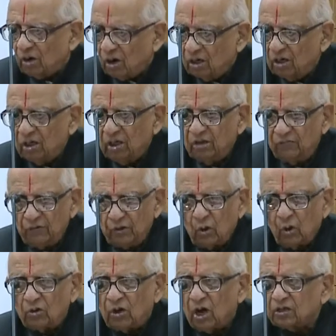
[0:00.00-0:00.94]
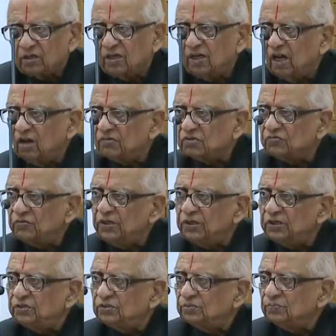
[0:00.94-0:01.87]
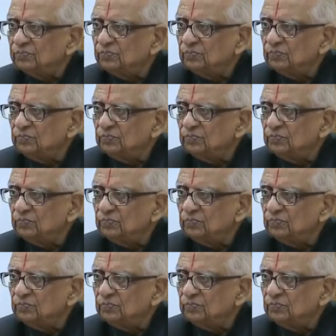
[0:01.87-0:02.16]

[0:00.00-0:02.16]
Da, widow Daughter-in-law was finished.